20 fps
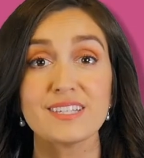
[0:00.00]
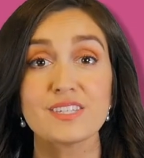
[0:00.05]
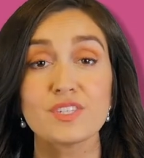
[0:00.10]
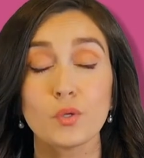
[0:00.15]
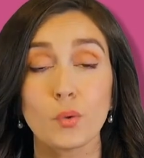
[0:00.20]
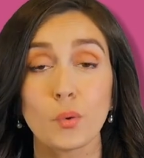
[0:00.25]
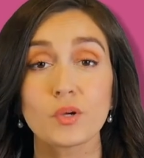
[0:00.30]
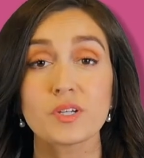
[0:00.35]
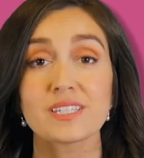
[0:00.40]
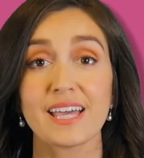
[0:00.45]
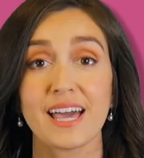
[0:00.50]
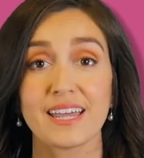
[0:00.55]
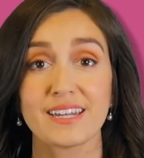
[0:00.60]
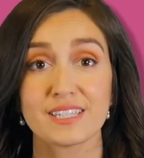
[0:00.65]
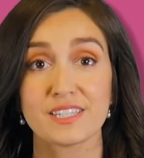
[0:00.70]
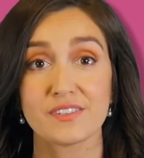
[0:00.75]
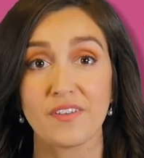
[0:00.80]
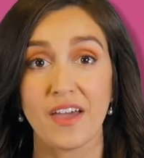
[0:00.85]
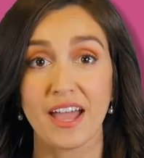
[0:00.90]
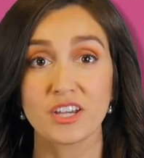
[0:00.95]
is your
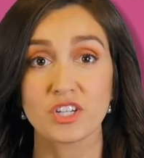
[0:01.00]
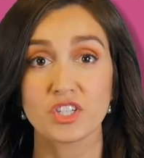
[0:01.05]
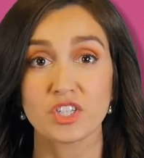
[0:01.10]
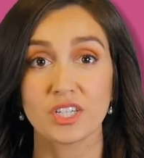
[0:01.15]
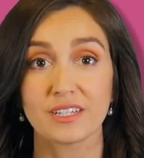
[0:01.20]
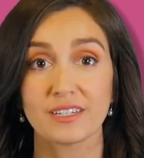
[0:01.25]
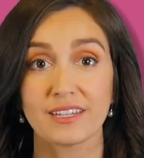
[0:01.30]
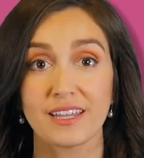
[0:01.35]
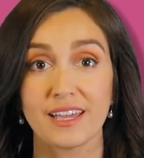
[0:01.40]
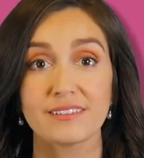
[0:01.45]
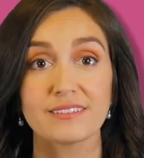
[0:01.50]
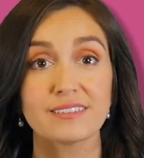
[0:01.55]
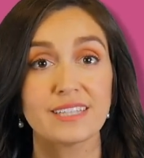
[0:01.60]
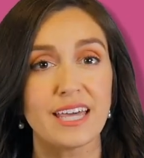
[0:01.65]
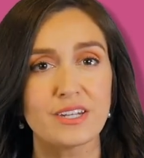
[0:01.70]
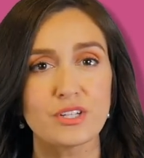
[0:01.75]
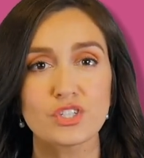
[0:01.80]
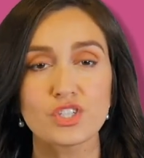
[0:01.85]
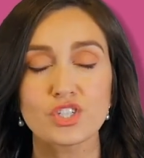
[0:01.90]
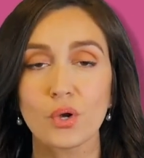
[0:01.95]
satisfaction.
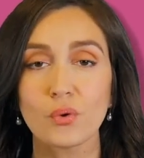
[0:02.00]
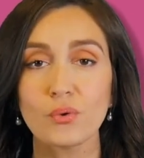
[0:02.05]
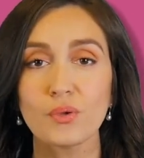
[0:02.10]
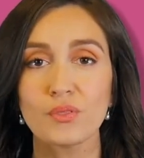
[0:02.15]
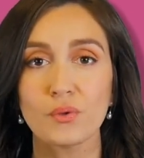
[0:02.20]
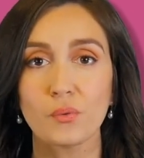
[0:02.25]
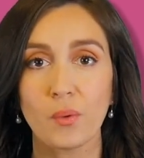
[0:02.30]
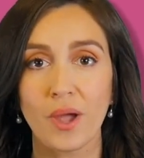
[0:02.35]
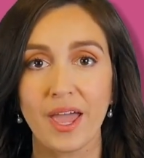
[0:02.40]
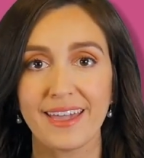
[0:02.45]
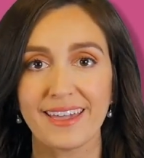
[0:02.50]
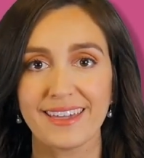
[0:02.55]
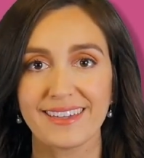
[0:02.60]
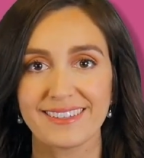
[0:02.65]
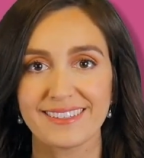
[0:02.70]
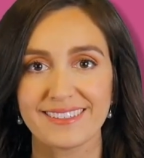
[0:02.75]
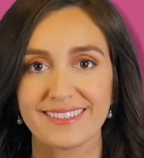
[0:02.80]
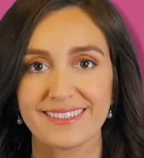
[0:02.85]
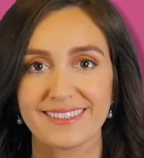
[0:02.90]
Let us show you the way.